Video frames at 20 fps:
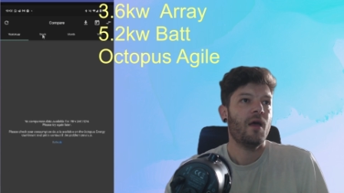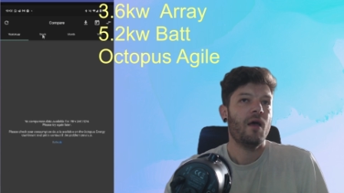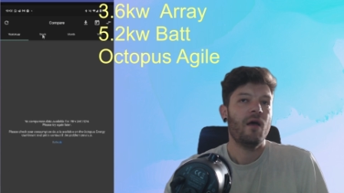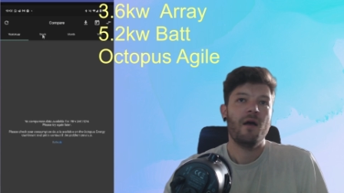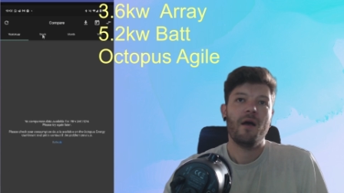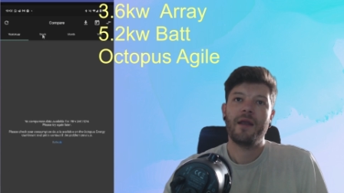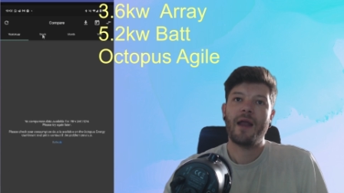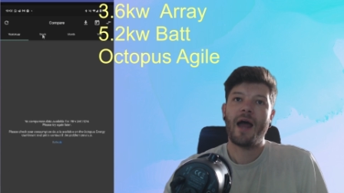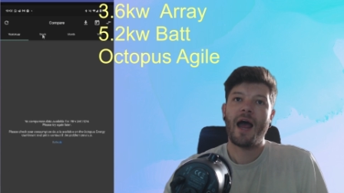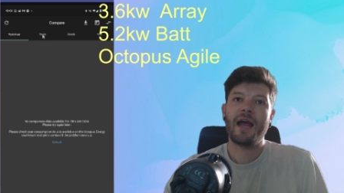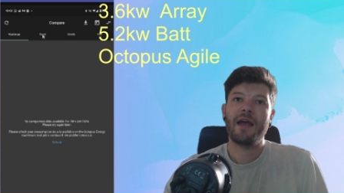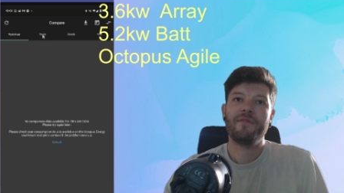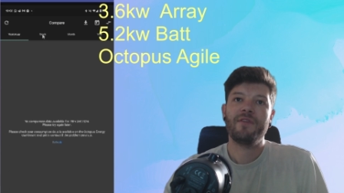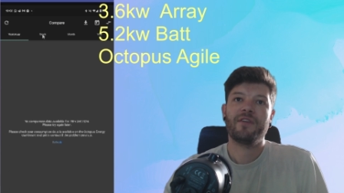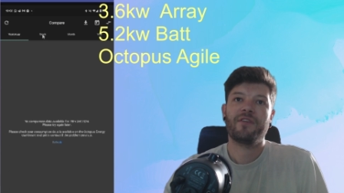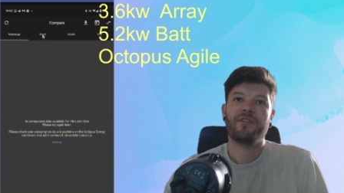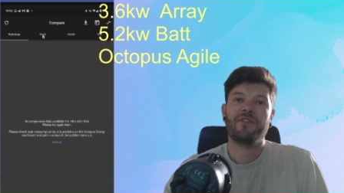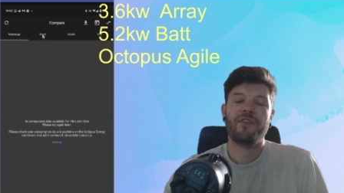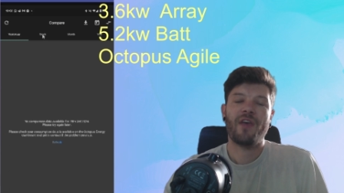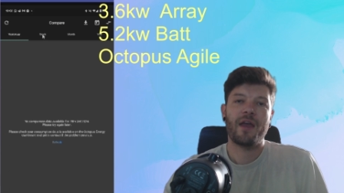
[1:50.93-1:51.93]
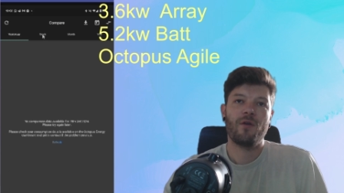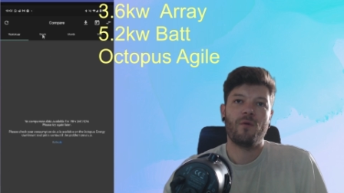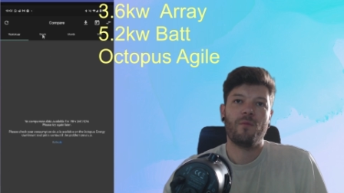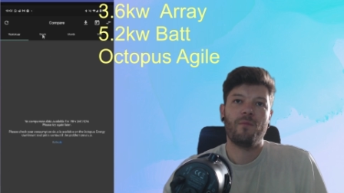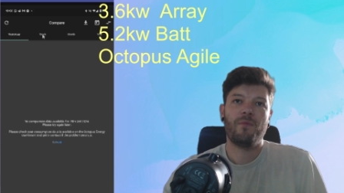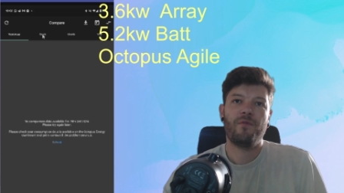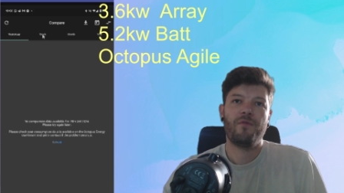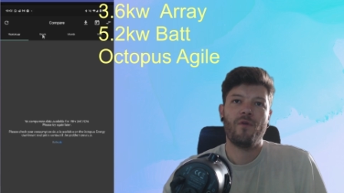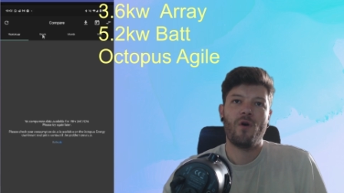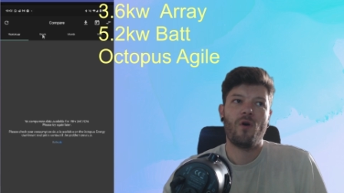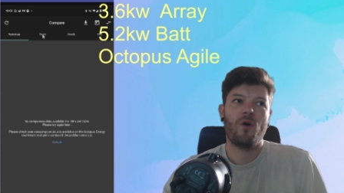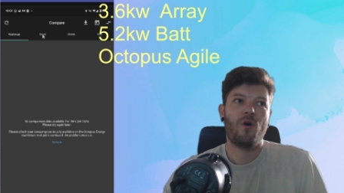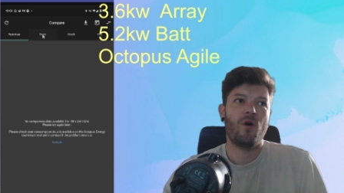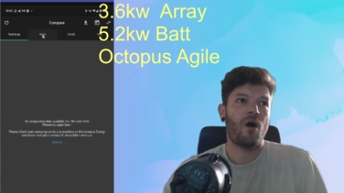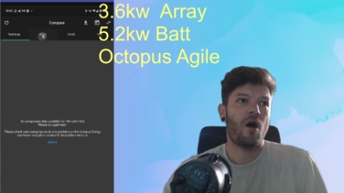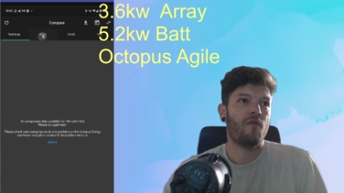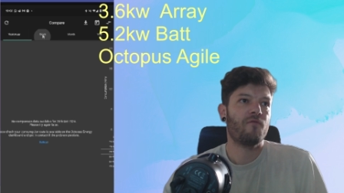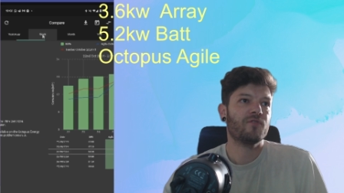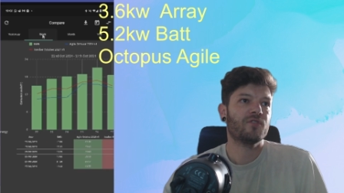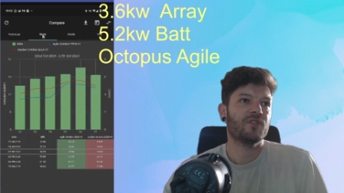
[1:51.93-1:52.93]
and I have it set up for
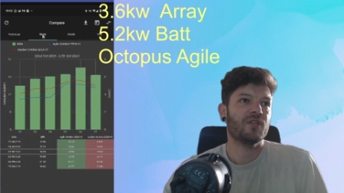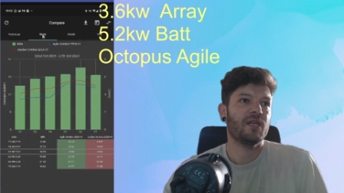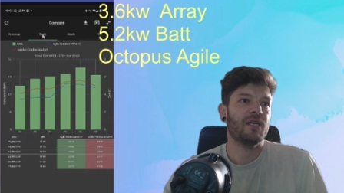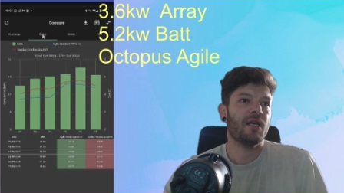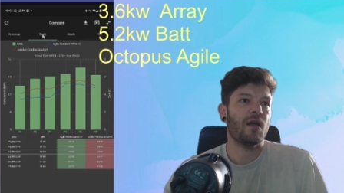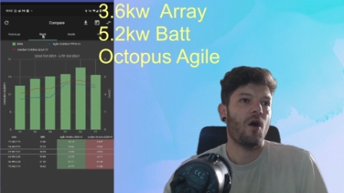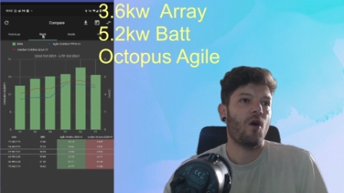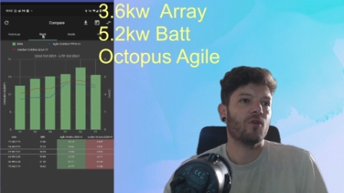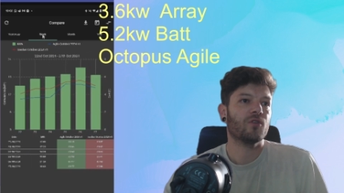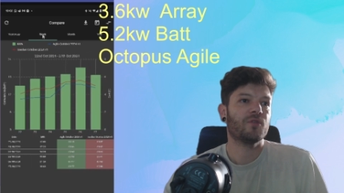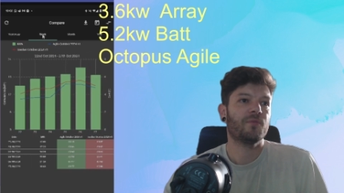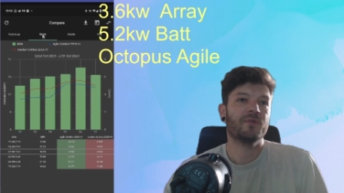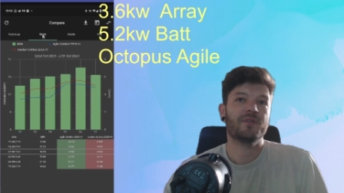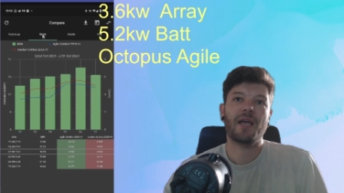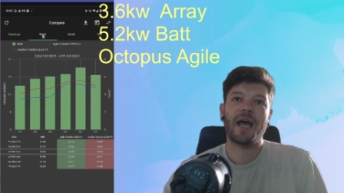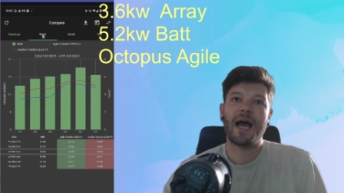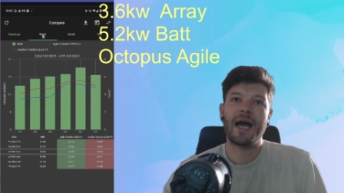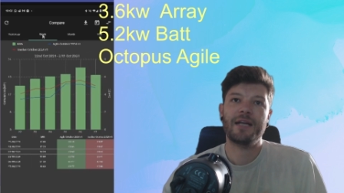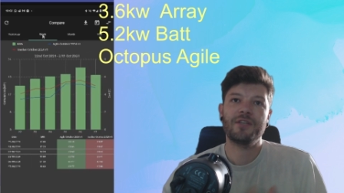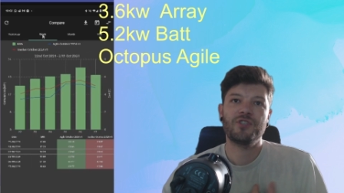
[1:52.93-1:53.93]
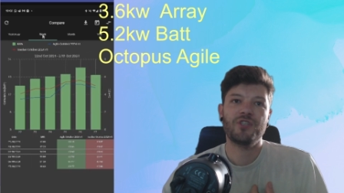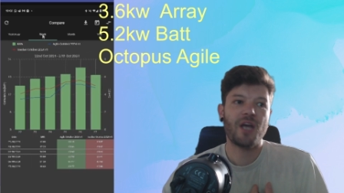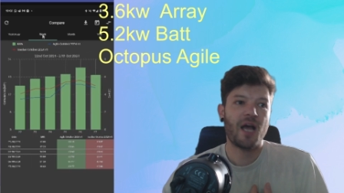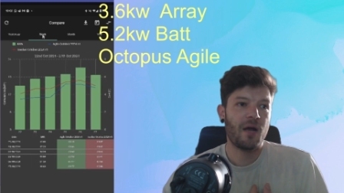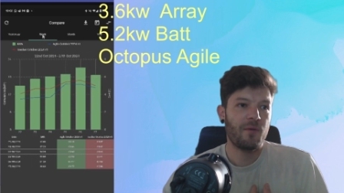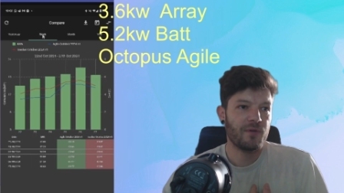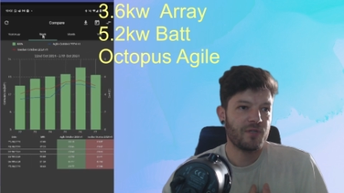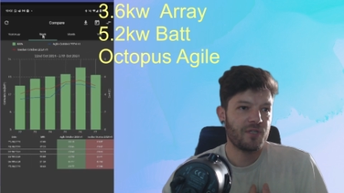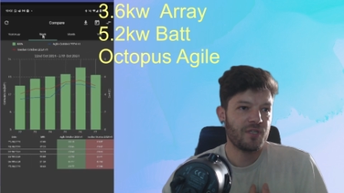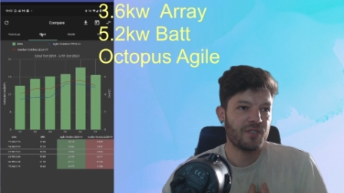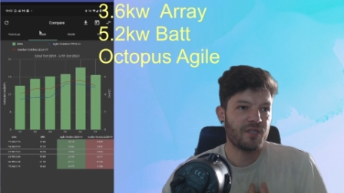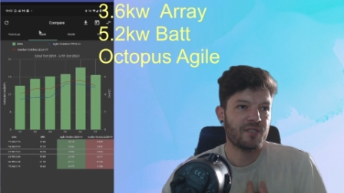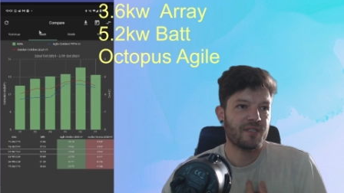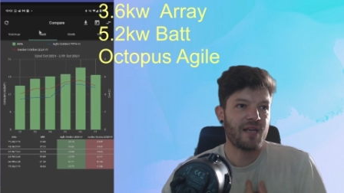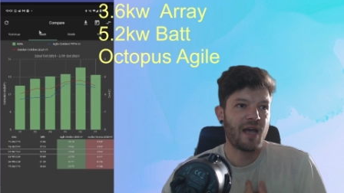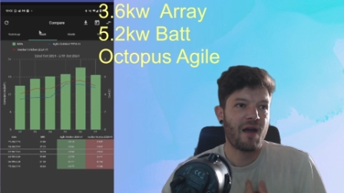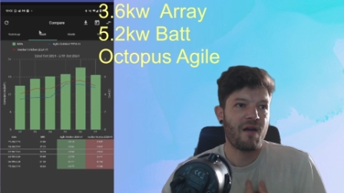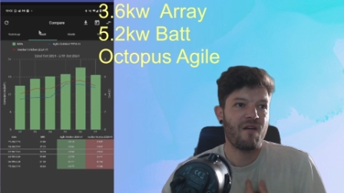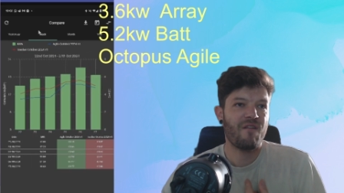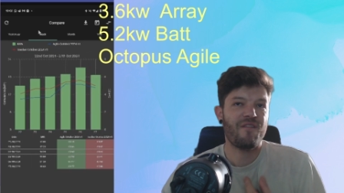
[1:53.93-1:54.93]
obviously Octopus Agile, which is the
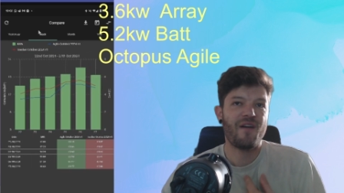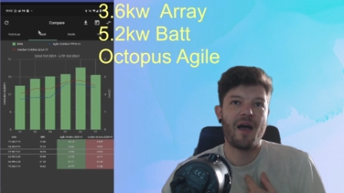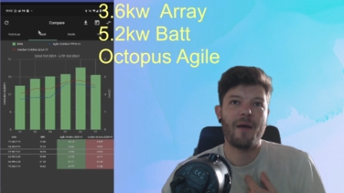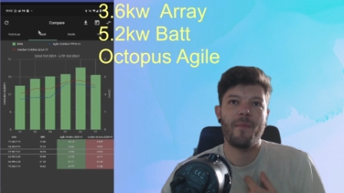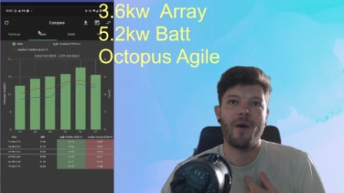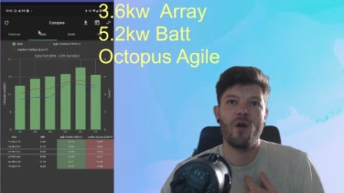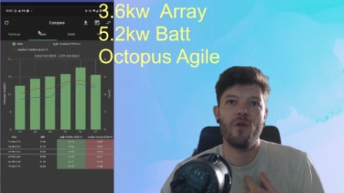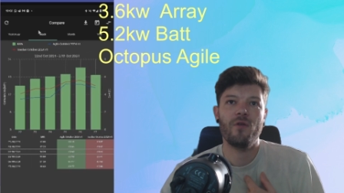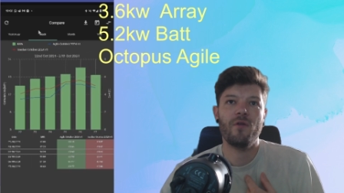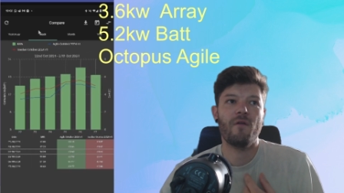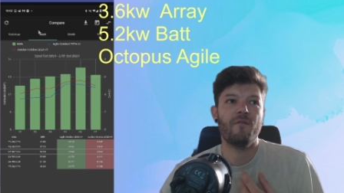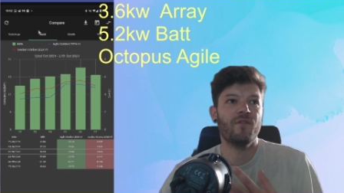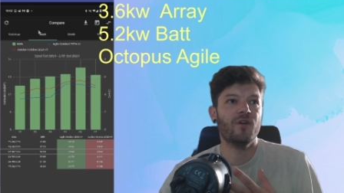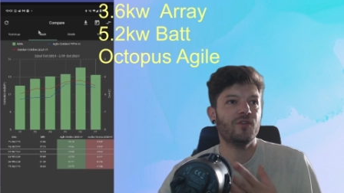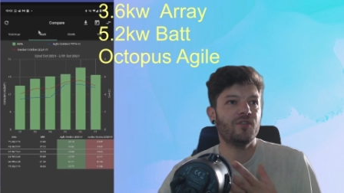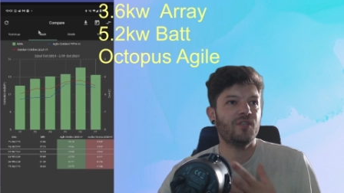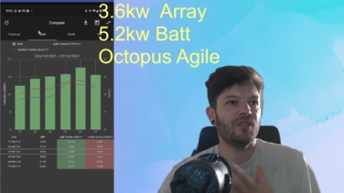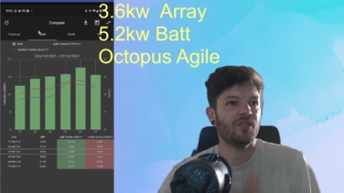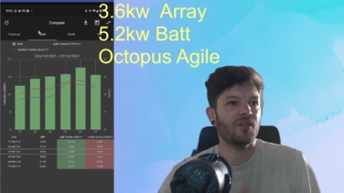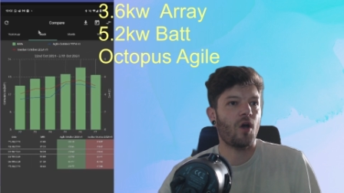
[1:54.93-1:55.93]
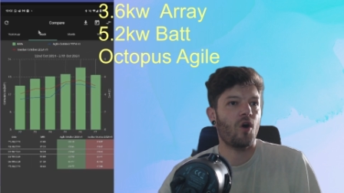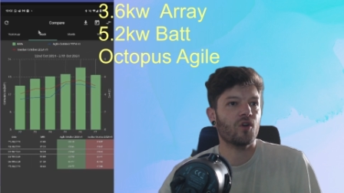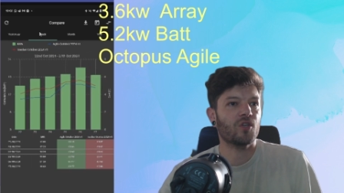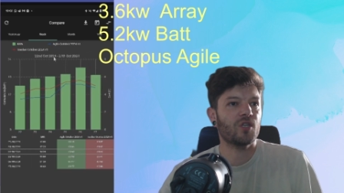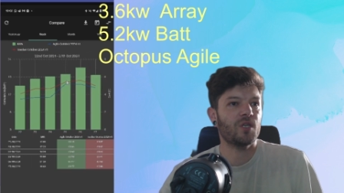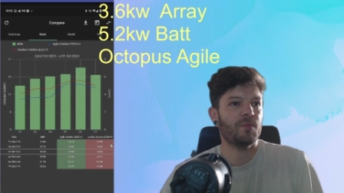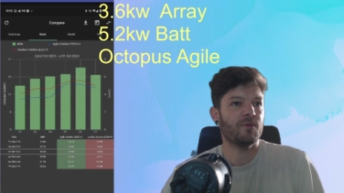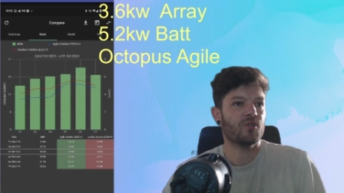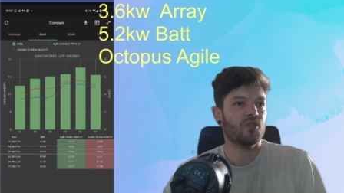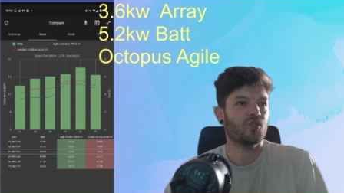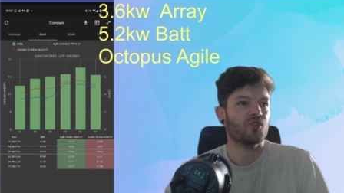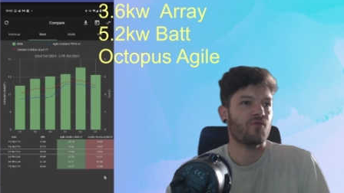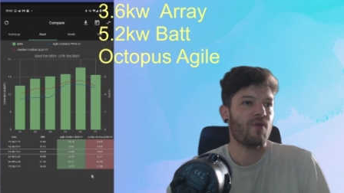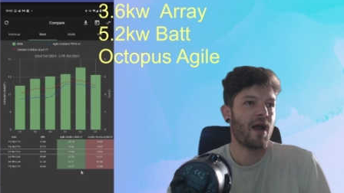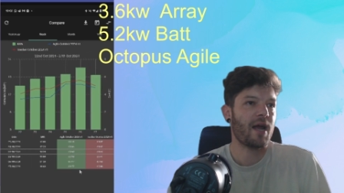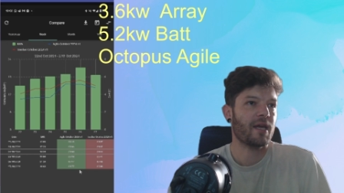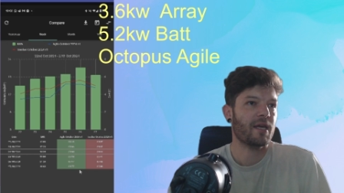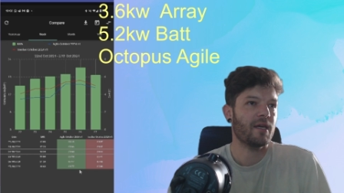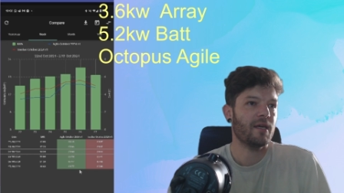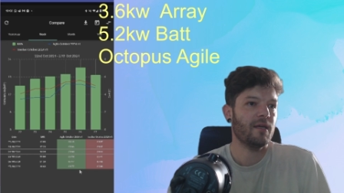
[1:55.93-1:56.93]
tariff I'm on, versus Octopus
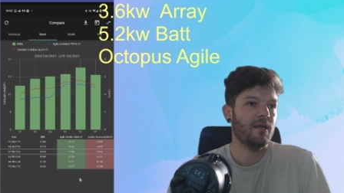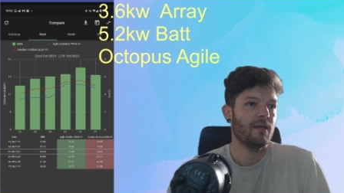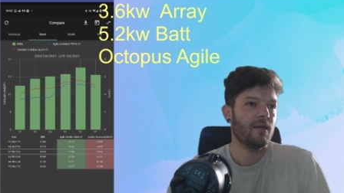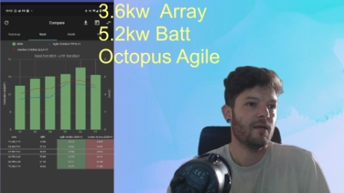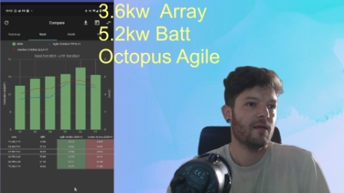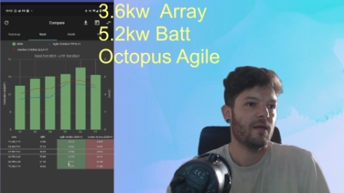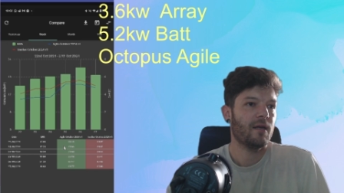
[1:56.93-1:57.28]
Tracker.